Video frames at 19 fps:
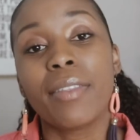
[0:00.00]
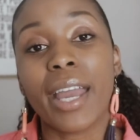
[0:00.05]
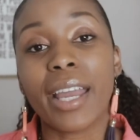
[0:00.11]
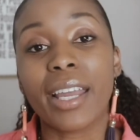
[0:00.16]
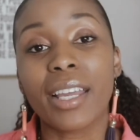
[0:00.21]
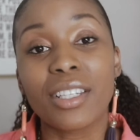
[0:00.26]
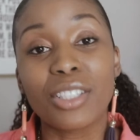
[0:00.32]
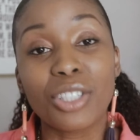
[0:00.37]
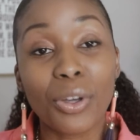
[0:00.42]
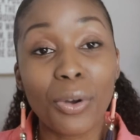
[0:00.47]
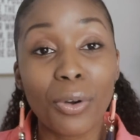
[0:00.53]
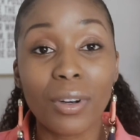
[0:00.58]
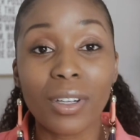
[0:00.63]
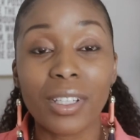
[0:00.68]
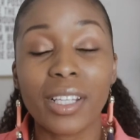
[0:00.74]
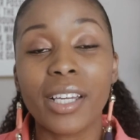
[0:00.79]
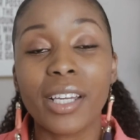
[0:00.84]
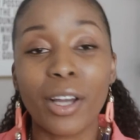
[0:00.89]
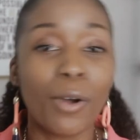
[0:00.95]
that can
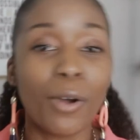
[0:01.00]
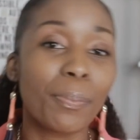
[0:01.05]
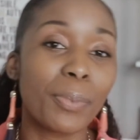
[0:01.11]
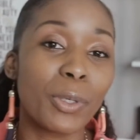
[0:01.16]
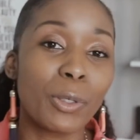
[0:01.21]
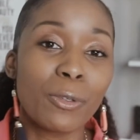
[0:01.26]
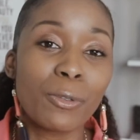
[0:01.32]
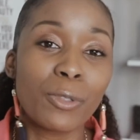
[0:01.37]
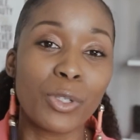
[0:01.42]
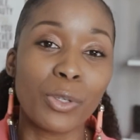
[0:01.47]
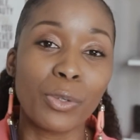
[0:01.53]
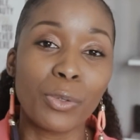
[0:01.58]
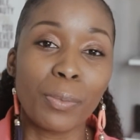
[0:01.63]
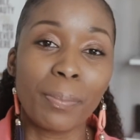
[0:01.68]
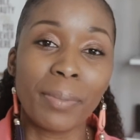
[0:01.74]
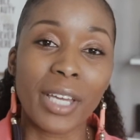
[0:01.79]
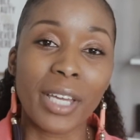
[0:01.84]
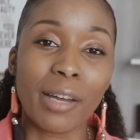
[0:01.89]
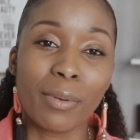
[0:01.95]
totally help you
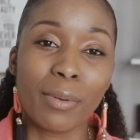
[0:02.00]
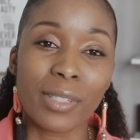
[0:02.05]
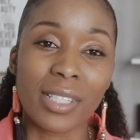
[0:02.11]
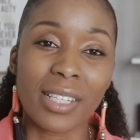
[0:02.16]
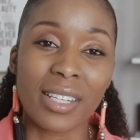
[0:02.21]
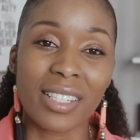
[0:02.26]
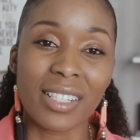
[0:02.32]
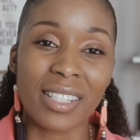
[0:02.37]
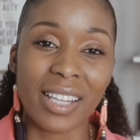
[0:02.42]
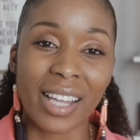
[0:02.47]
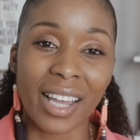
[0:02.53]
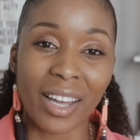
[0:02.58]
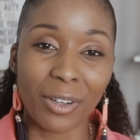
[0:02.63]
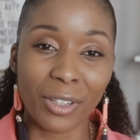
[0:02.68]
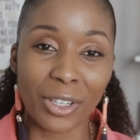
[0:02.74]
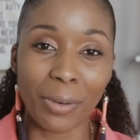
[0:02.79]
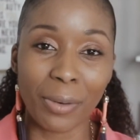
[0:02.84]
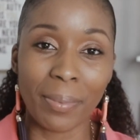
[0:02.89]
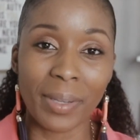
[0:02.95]
to be able to
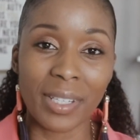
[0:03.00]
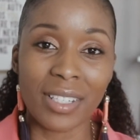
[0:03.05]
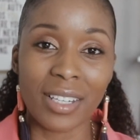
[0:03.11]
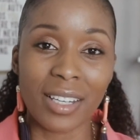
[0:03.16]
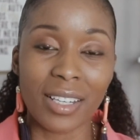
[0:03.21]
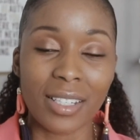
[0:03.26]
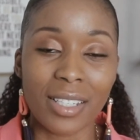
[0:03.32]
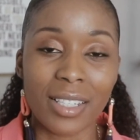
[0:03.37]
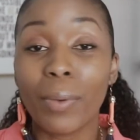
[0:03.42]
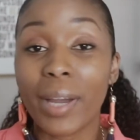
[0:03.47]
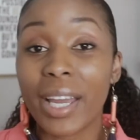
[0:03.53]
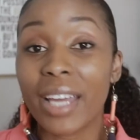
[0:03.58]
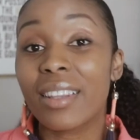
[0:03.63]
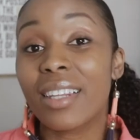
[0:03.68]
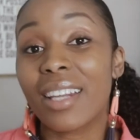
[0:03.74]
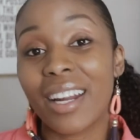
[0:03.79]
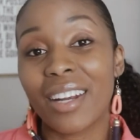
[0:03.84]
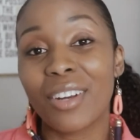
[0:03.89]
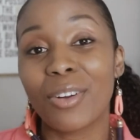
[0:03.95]
scale your business the
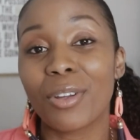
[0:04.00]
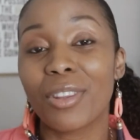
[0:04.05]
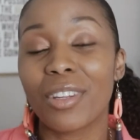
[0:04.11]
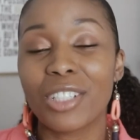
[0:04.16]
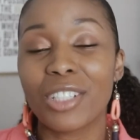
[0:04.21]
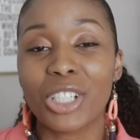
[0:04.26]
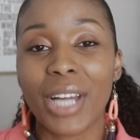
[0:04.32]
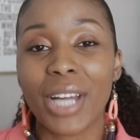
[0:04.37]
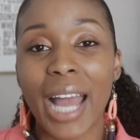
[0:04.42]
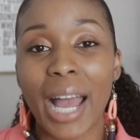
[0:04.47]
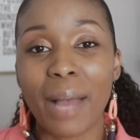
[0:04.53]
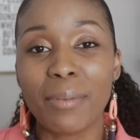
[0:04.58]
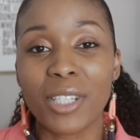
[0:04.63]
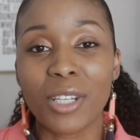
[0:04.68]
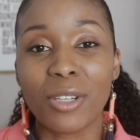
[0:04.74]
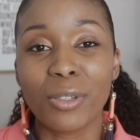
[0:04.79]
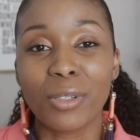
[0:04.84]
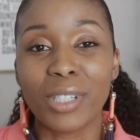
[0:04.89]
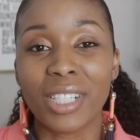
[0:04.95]
way that I know that you're
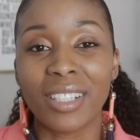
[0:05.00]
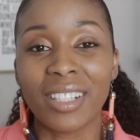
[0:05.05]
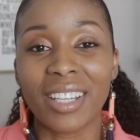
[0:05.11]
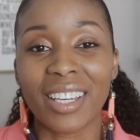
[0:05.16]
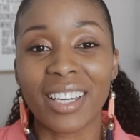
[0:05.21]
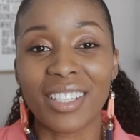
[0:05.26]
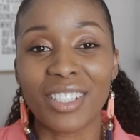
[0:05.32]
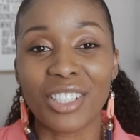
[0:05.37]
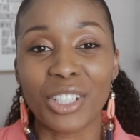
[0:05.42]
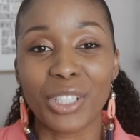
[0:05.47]
absolutely looking